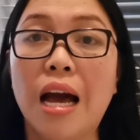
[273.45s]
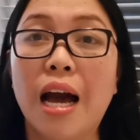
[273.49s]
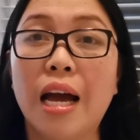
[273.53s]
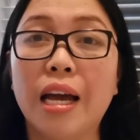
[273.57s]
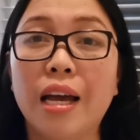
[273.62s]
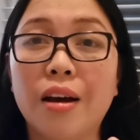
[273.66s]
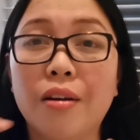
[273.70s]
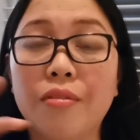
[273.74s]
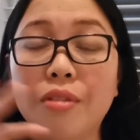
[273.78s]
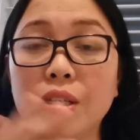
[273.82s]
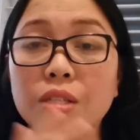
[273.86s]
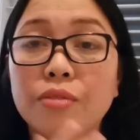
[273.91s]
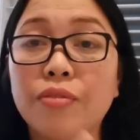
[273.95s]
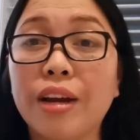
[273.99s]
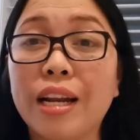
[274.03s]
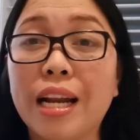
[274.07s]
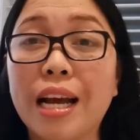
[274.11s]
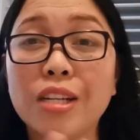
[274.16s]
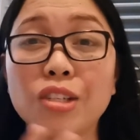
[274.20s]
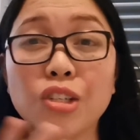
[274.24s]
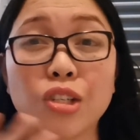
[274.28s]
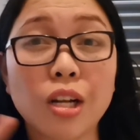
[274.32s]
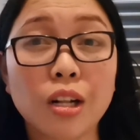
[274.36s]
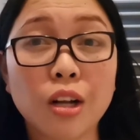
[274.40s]
I have this
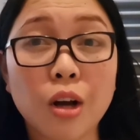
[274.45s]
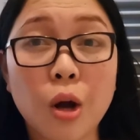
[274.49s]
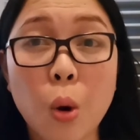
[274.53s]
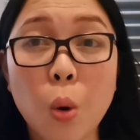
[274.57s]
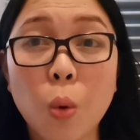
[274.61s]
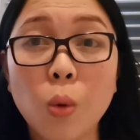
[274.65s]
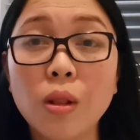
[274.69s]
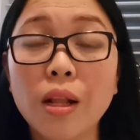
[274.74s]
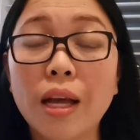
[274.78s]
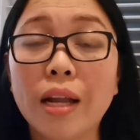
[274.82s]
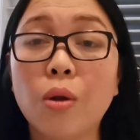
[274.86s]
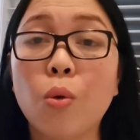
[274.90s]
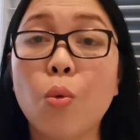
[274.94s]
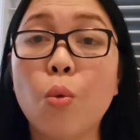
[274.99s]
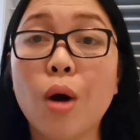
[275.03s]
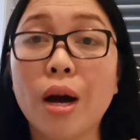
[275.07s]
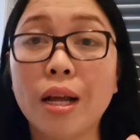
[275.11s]
financial goal, and